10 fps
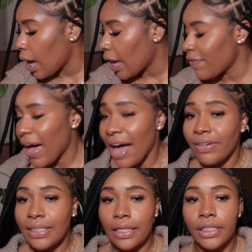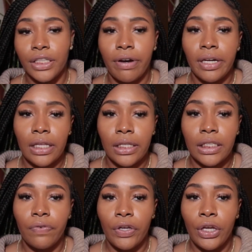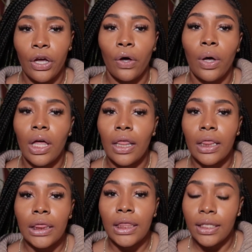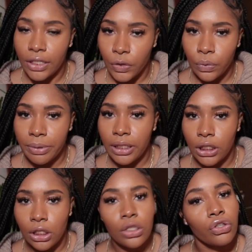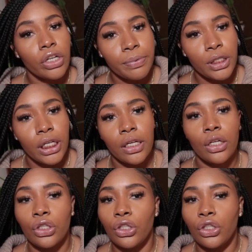If I haven't said this already in this video, the links will be in the description.